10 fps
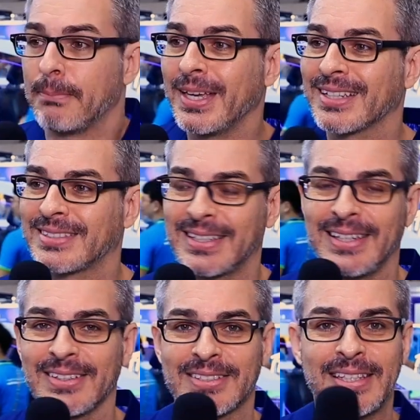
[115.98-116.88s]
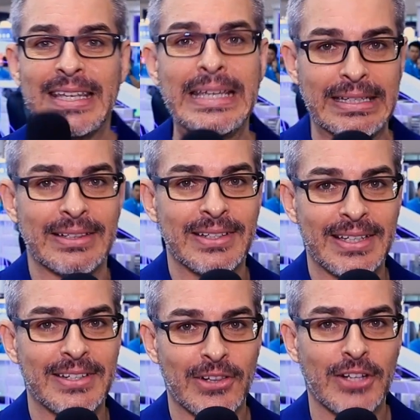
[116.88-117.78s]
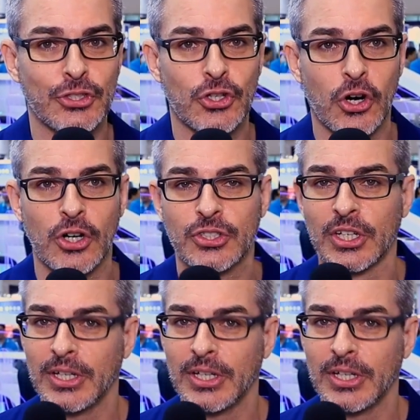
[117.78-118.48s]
biggest Achilles heel in electric cars